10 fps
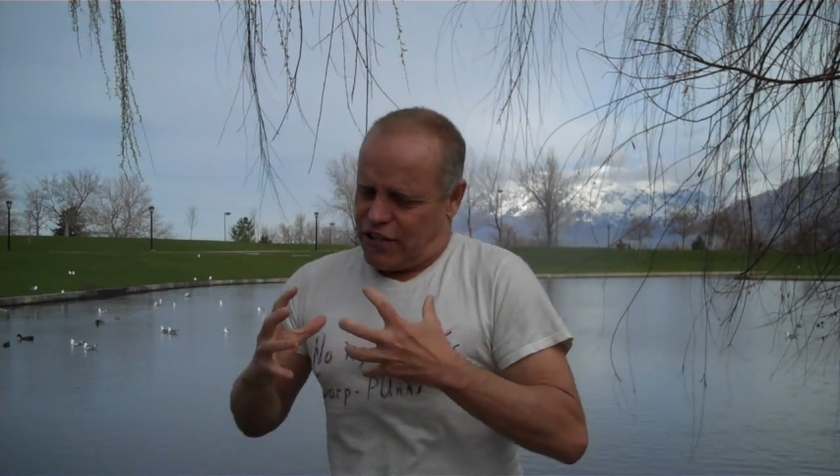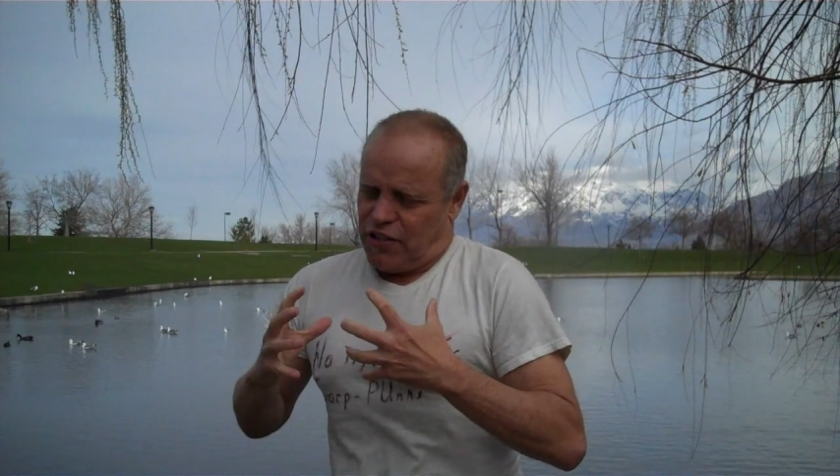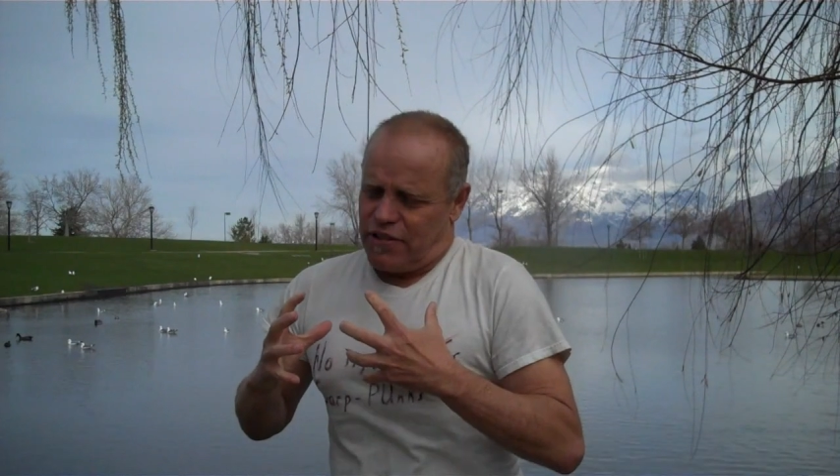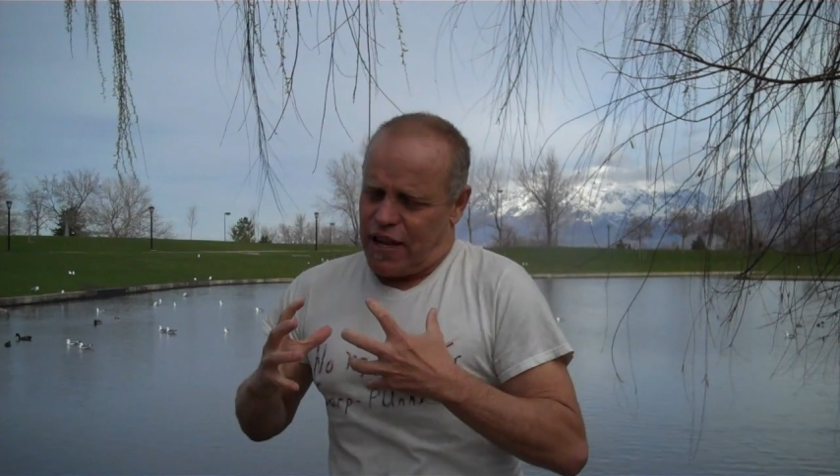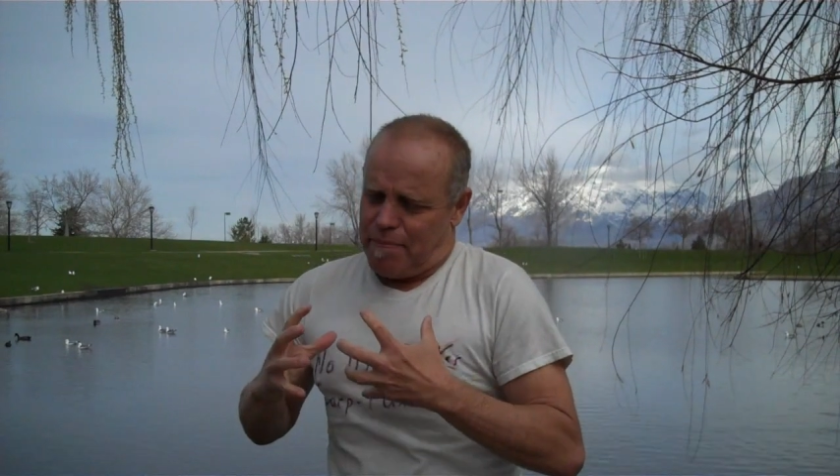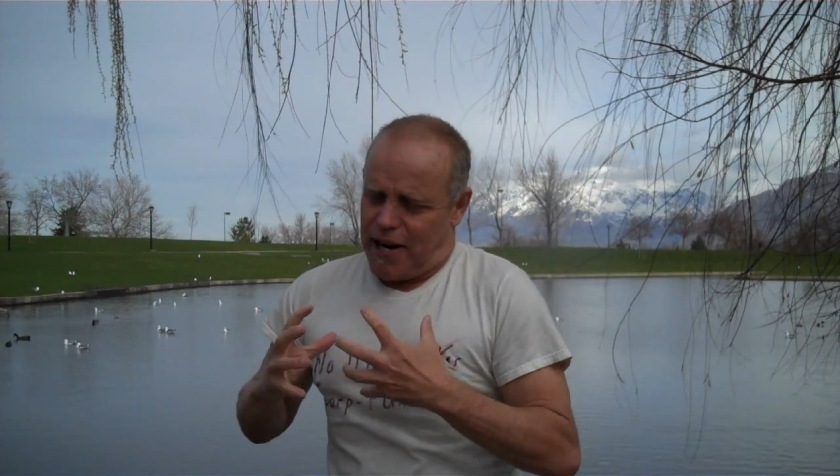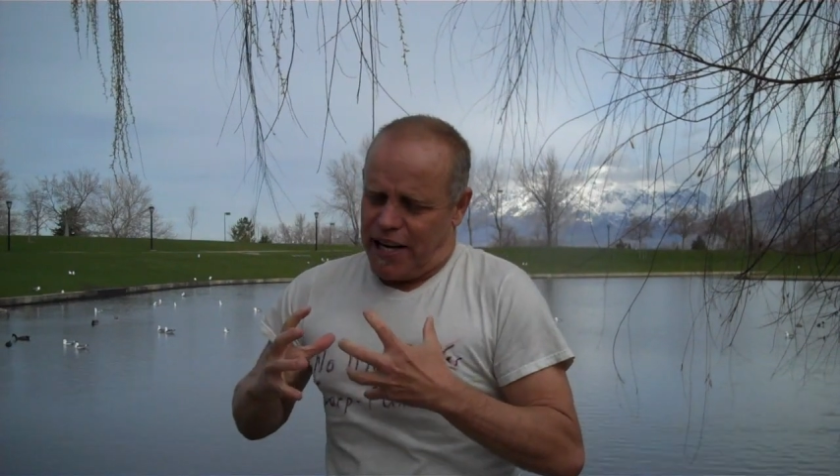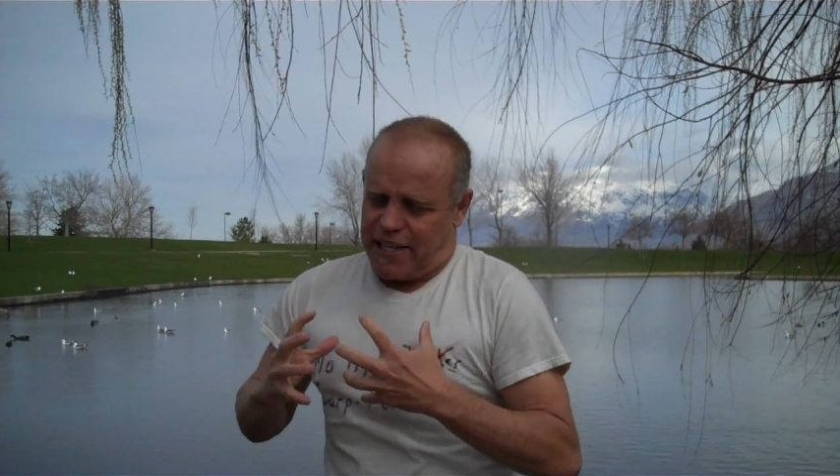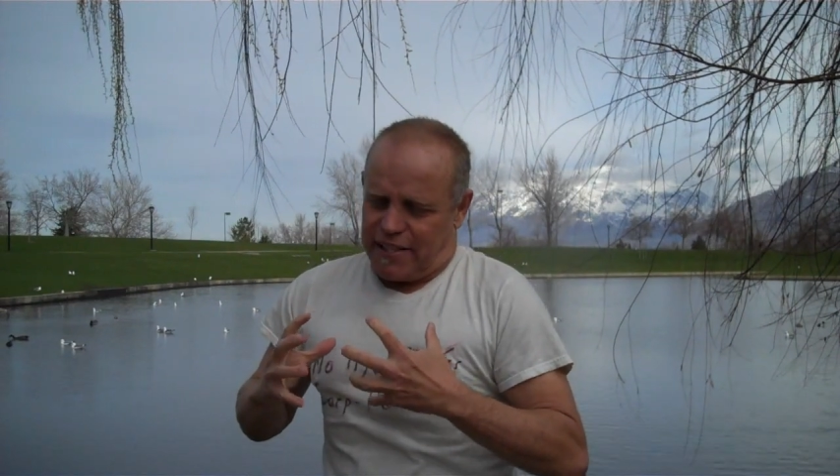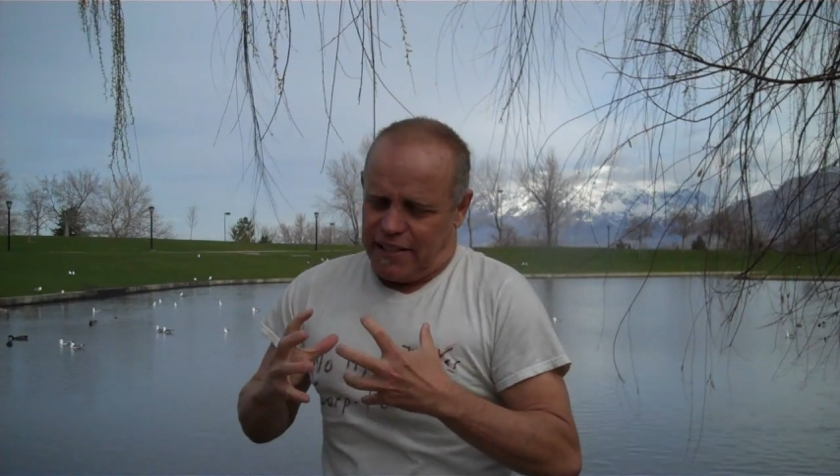As soon as that
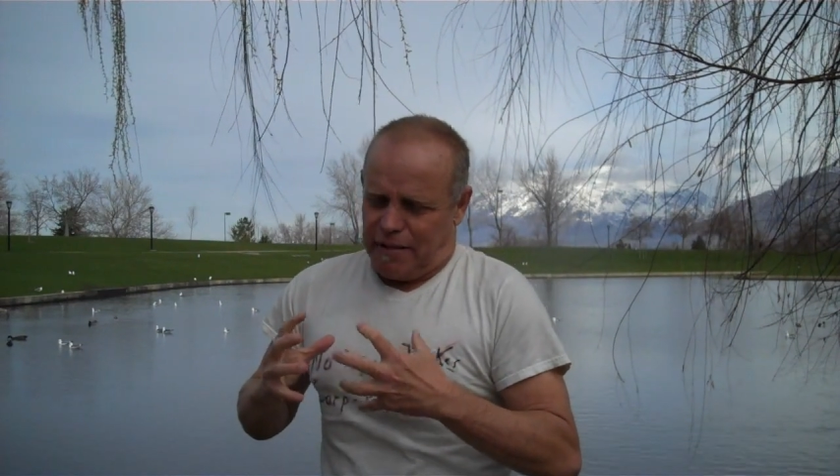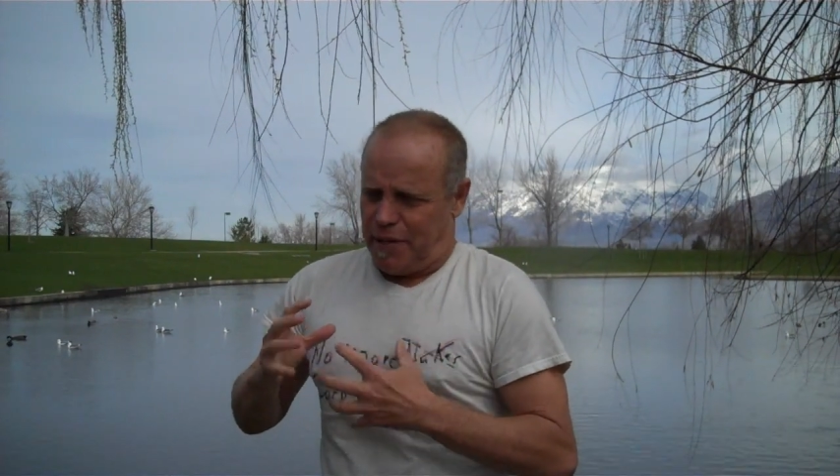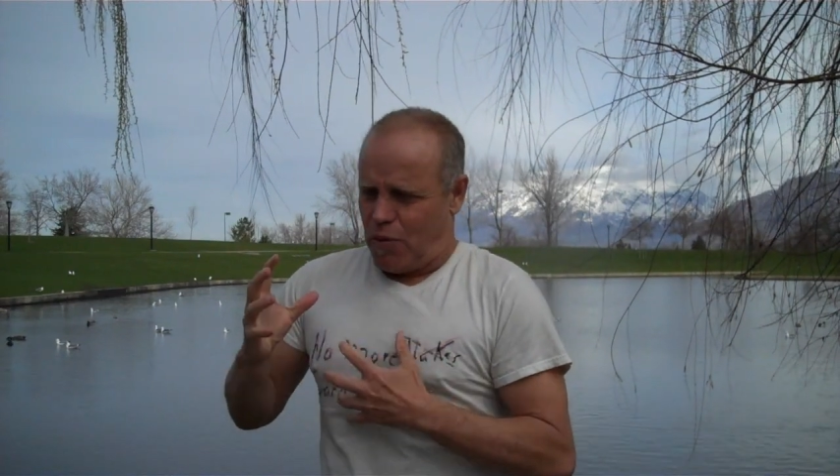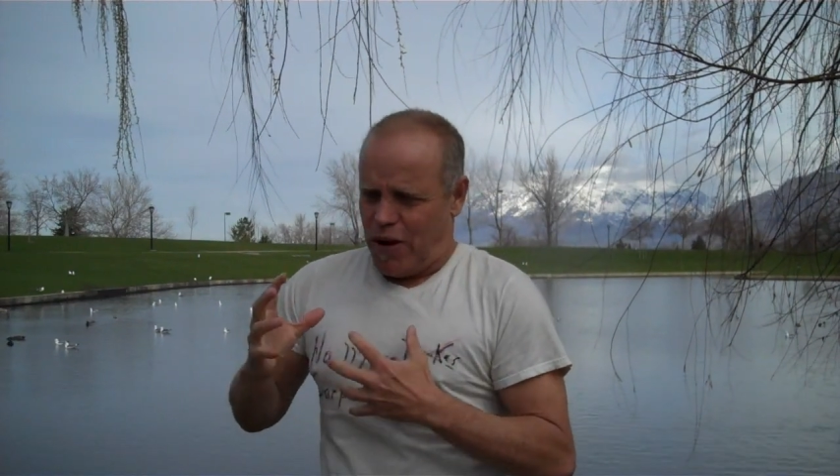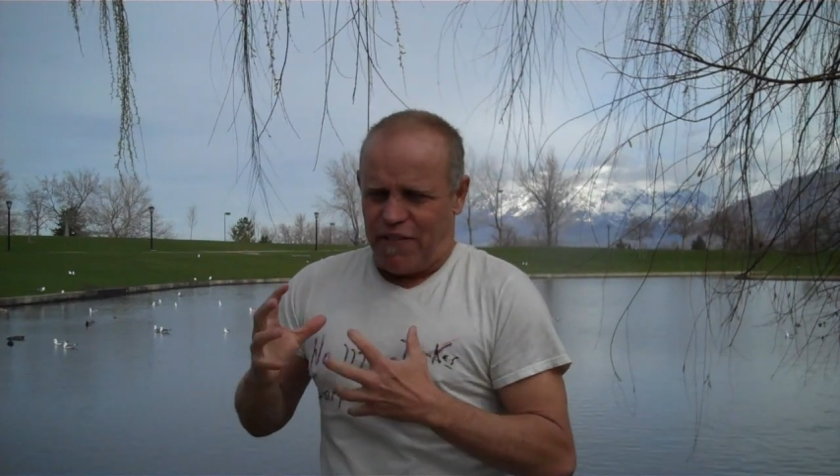body gets a little bit of